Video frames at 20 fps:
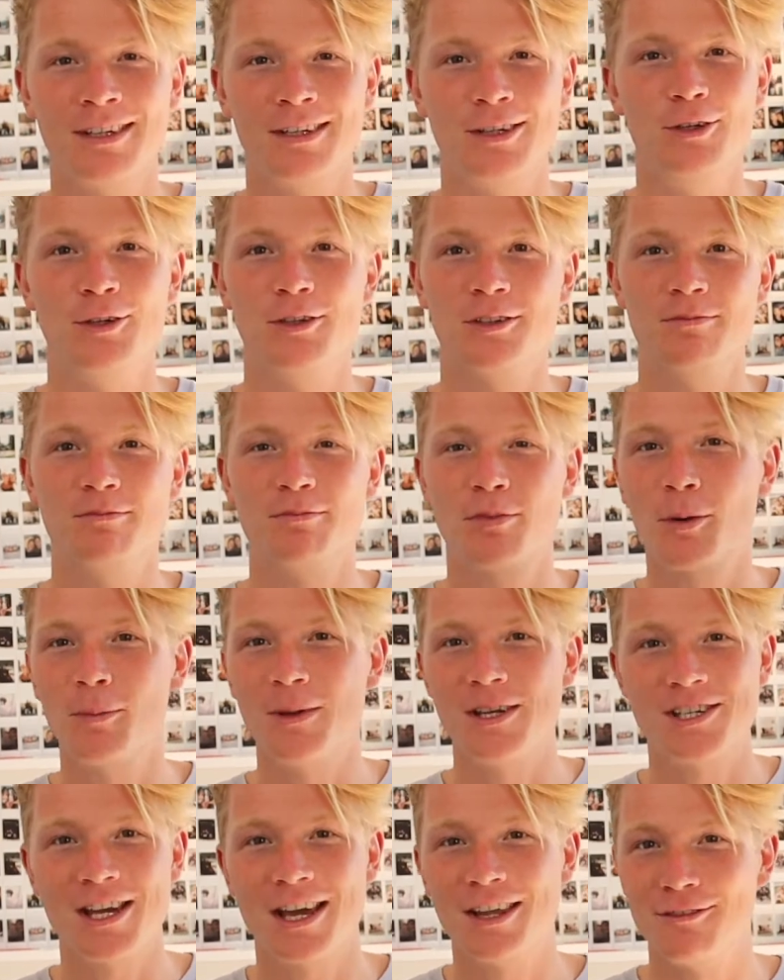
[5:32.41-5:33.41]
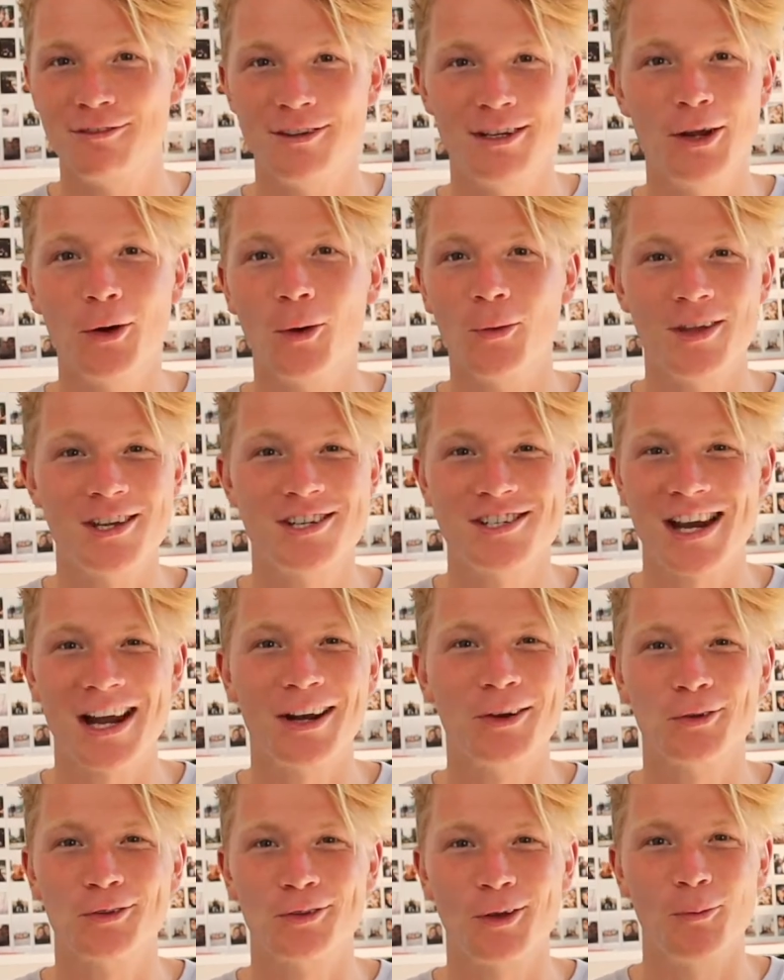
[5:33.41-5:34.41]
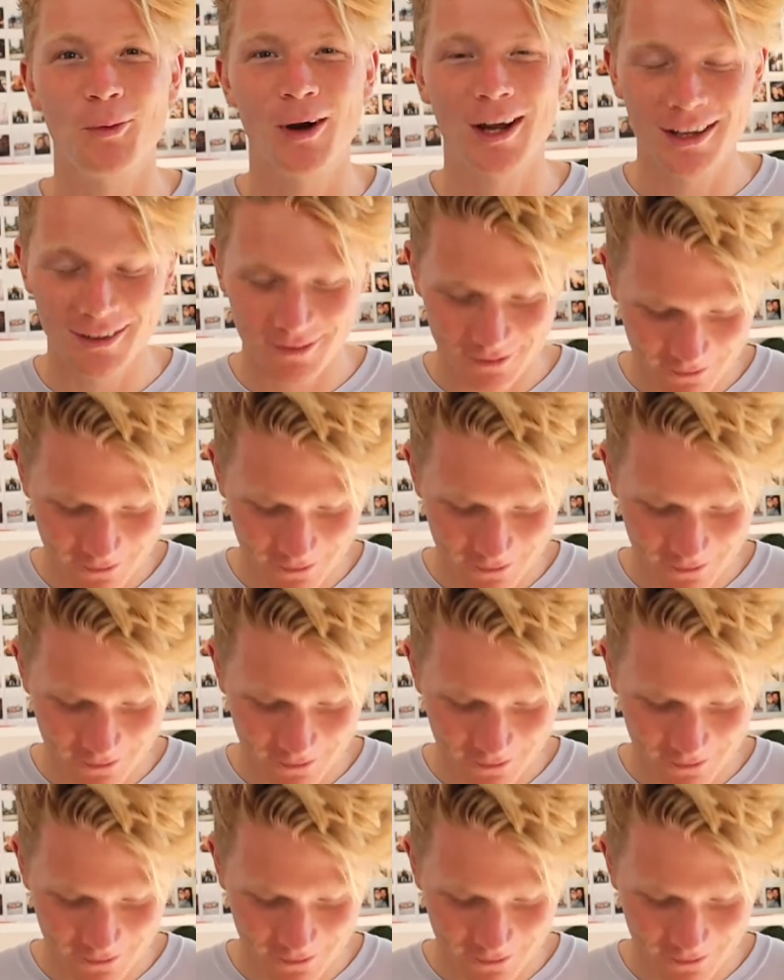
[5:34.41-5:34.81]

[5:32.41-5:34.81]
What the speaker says: You can probably check the video on this channel somewhere.